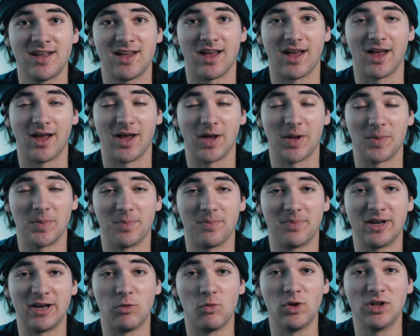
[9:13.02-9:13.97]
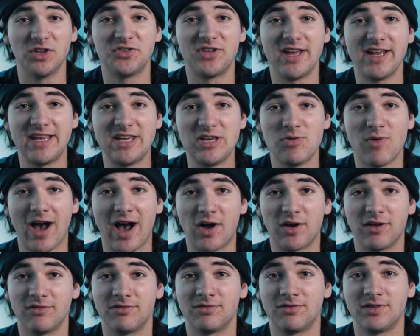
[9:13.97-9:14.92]
But it will take you
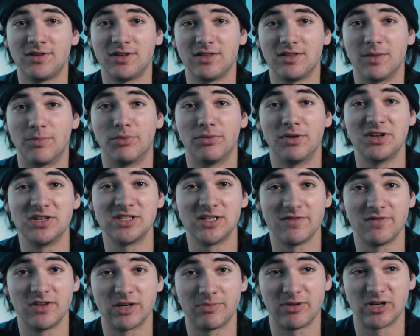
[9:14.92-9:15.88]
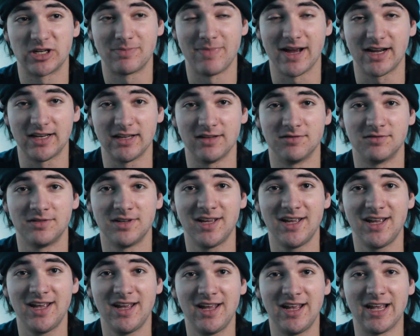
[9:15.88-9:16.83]
out of the prison of your perspective.
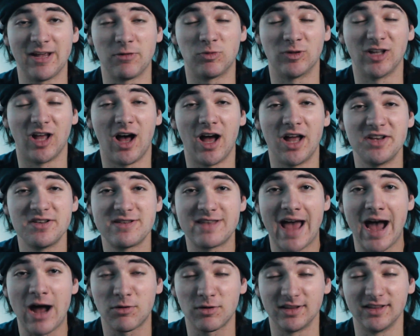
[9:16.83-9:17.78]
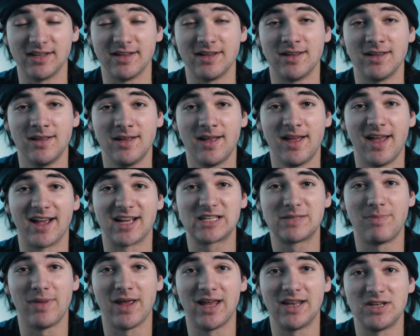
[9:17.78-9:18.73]
It will undoubtedly
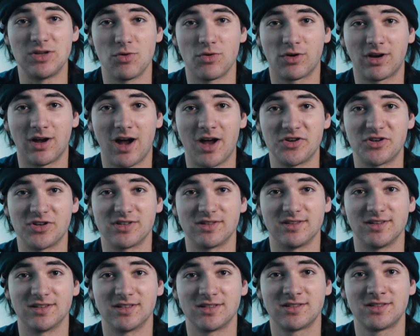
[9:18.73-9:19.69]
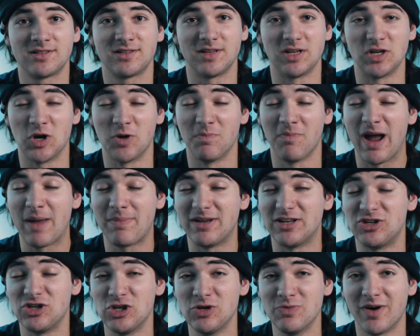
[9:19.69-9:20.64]
expand your consciousness. It might be
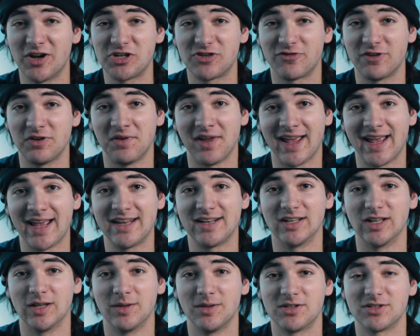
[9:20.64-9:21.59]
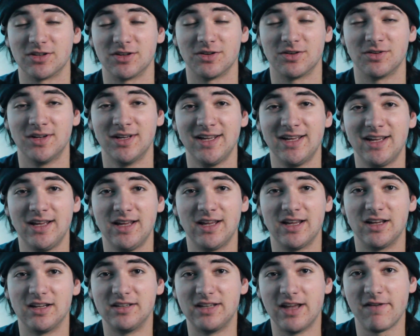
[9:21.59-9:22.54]
too much for you to handle. So
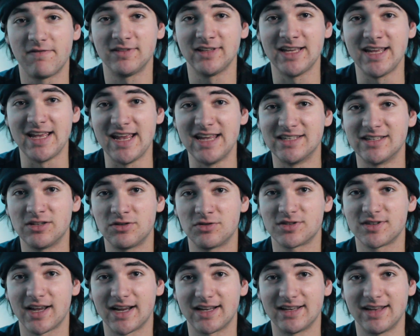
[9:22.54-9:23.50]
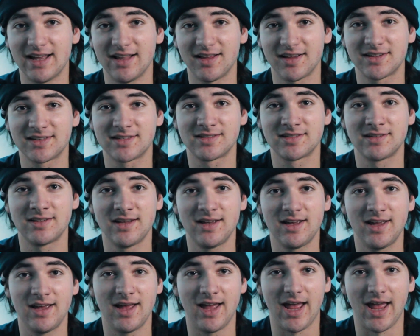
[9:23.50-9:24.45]
definitely ease into psychedelics,
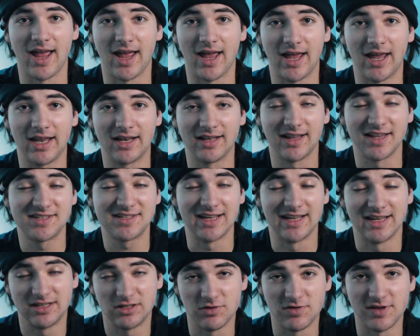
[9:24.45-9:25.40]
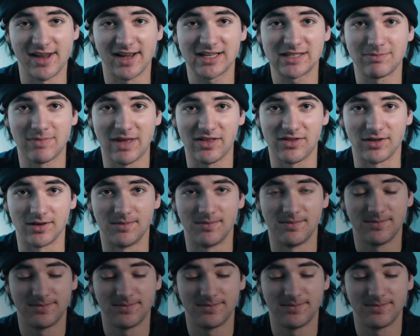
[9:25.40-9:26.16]
and let's get into the next method.